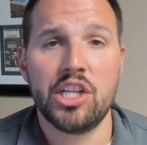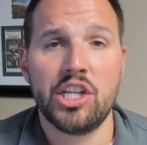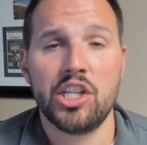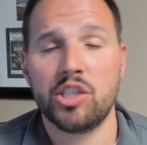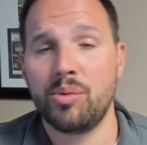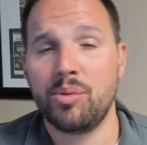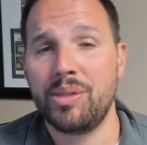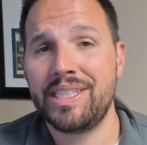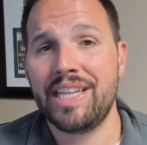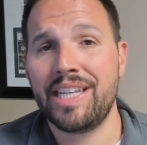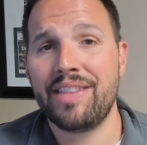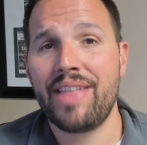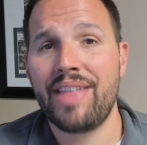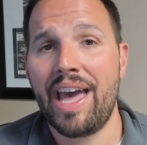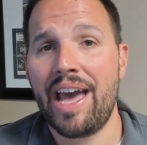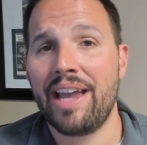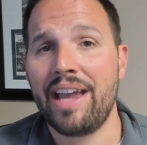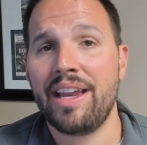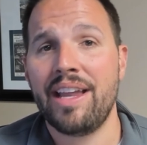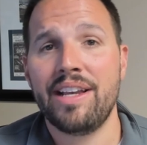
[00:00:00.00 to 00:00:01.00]
So we did
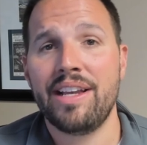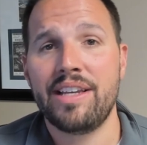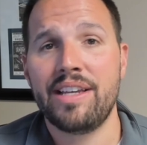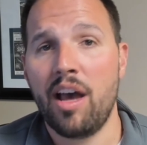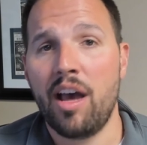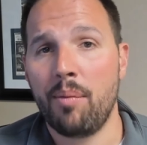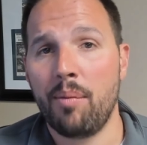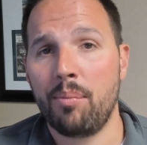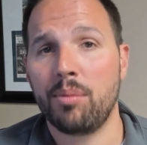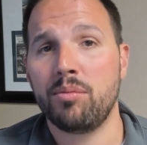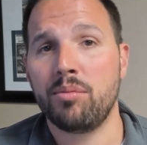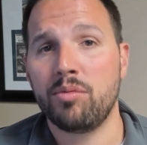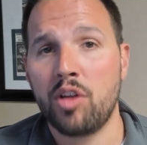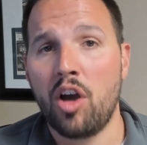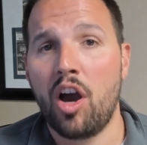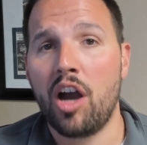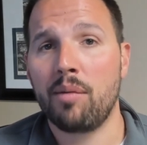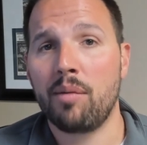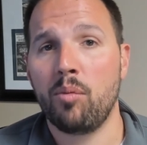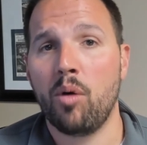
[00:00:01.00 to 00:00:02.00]
that to help
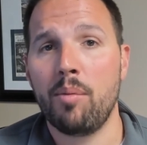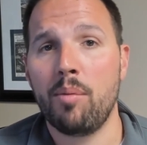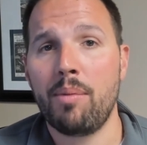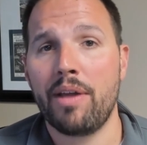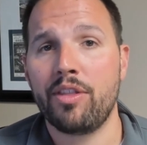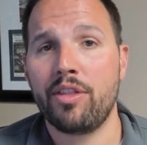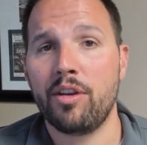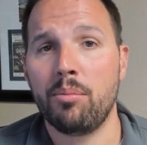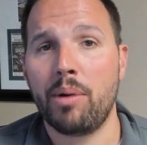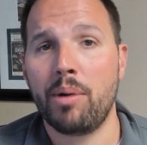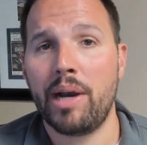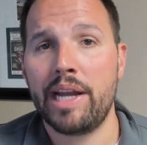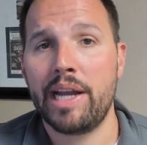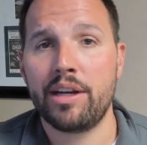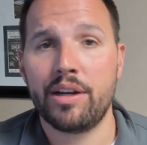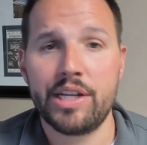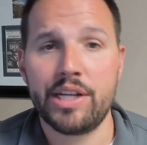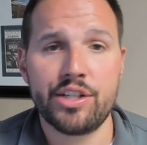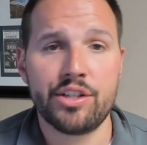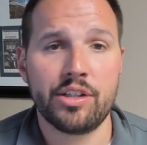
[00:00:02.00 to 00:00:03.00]
talk more about their brand
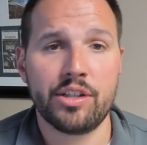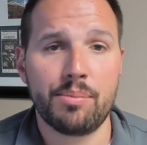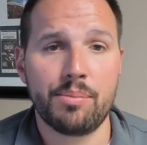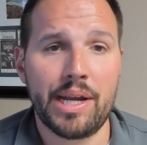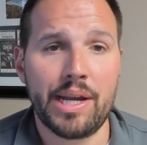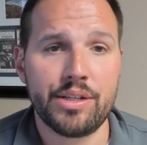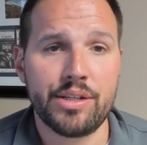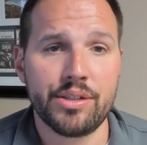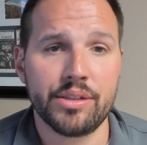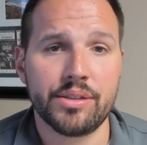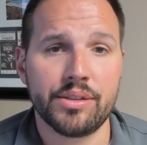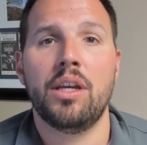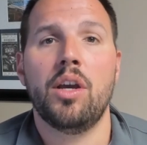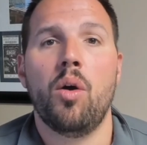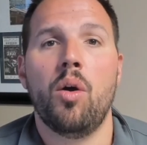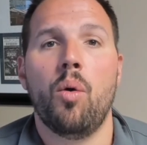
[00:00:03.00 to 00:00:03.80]
on each of their pages.